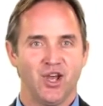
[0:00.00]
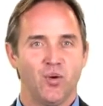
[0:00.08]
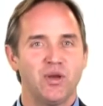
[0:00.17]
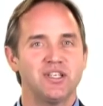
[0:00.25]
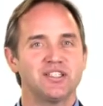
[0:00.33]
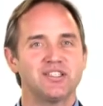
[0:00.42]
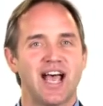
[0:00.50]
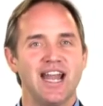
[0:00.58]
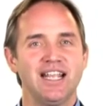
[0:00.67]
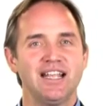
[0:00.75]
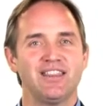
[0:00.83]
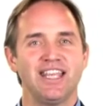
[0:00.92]
When
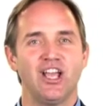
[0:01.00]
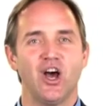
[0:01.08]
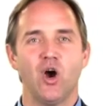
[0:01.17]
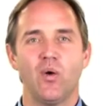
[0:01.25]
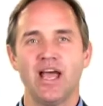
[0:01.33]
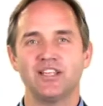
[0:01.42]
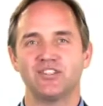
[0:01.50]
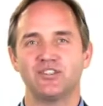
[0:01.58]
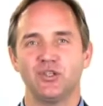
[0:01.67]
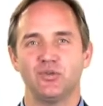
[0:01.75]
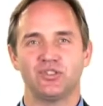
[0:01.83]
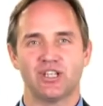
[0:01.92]
designing the OS
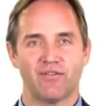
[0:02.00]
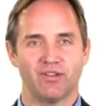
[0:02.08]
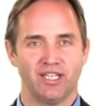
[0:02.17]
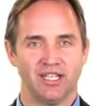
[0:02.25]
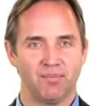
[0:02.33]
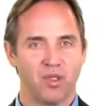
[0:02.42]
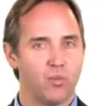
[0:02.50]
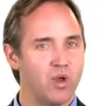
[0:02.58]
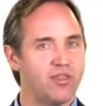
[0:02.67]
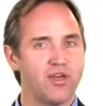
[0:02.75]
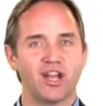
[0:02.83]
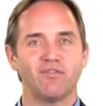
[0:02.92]
270, we
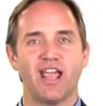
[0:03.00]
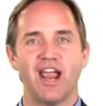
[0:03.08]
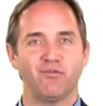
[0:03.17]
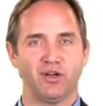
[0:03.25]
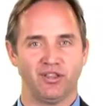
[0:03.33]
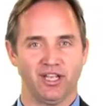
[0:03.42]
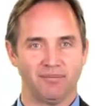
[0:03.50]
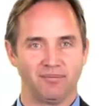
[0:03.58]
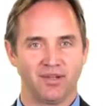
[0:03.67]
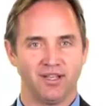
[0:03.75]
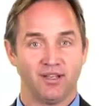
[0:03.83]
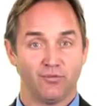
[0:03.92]
thought of everything.
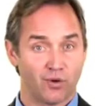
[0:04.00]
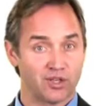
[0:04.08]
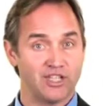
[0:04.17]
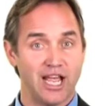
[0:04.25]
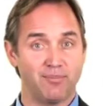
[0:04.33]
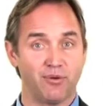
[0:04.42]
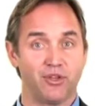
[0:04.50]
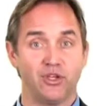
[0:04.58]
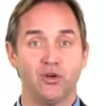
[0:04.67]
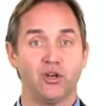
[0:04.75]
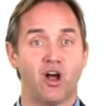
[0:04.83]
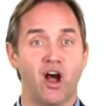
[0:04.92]
For example, the
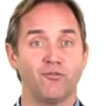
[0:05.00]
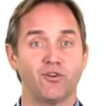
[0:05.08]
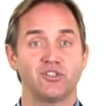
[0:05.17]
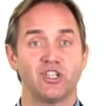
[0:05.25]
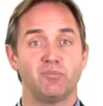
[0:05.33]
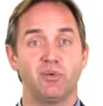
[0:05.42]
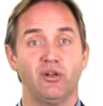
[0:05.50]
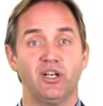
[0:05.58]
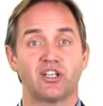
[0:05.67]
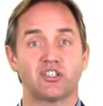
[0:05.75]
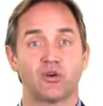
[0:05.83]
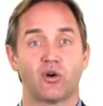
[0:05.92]
unit offers the ability
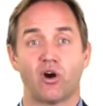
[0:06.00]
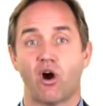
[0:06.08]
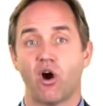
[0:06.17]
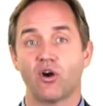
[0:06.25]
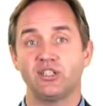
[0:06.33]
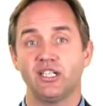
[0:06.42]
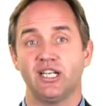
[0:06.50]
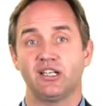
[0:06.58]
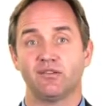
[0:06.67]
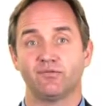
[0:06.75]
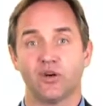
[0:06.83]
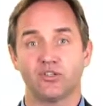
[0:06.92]
to store RTD
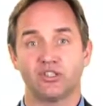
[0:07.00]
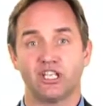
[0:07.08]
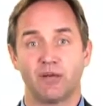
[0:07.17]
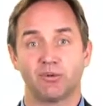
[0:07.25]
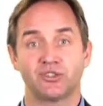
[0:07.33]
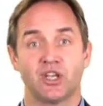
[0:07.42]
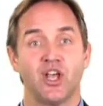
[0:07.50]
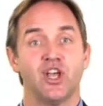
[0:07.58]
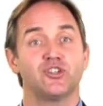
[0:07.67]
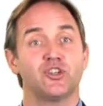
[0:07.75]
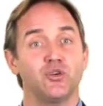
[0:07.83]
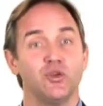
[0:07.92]
conversion tables
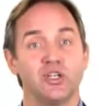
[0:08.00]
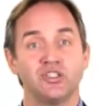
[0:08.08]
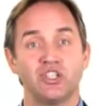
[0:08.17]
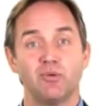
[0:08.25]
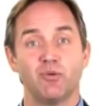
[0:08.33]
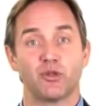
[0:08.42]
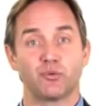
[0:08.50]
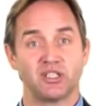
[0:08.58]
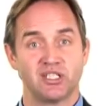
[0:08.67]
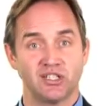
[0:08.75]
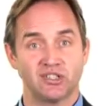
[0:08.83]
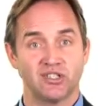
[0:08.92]
so you can see both
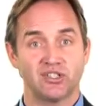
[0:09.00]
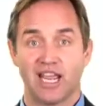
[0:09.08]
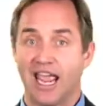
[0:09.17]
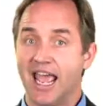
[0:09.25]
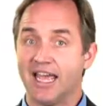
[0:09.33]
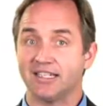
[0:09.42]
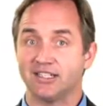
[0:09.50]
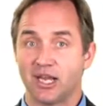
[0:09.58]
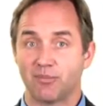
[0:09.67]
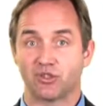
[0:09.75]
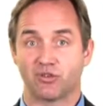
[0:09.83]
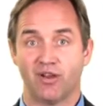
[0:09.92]
resistance and
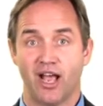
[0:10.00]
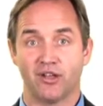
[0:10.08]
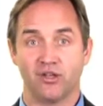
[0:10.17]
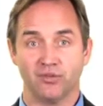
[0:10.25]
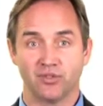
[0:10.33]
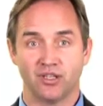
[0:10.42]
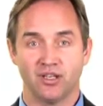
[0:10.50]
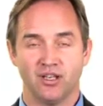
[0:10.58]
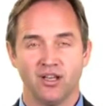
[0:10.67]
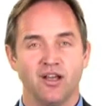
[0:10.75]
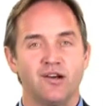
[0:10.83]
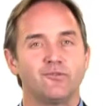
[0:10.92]
temperature values.
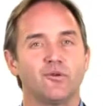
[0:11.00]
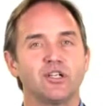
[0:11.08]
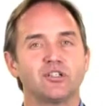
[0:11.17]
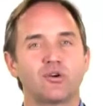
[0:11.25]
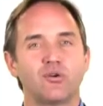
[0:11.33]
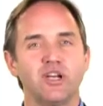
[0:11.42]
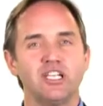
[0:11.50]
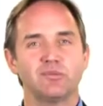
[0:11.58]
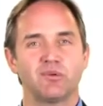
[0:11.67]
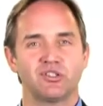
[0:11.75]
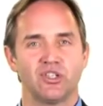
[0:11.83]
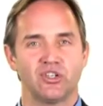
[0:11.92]
For increased
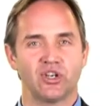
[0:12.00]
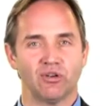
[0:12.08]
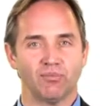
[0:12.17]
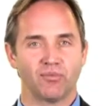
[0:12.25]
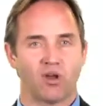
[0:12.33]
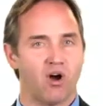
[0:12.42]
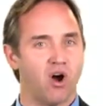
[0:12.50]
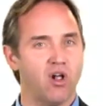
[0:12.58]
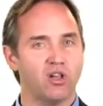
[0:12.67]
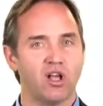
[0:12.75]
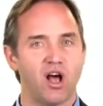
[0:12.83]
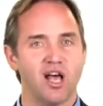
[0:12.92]
precision,
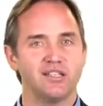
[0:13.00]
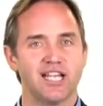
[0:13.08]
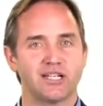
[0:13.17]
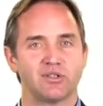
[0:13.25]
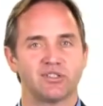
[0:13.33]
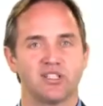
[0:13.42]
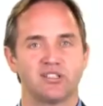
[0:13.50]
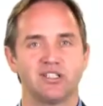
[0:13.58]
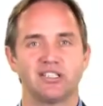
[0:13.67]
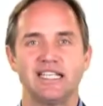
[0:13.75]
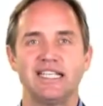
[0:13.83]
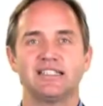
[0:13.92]
all contact
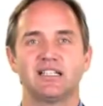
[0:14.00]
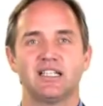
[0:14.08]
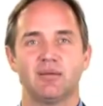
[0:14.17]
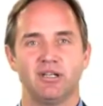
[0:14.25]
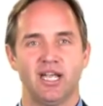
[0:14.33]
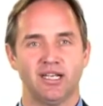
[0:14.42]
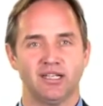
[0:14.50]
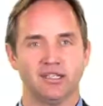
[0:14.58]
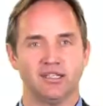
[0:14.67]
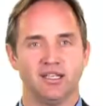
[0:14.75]
resistance is eliminated.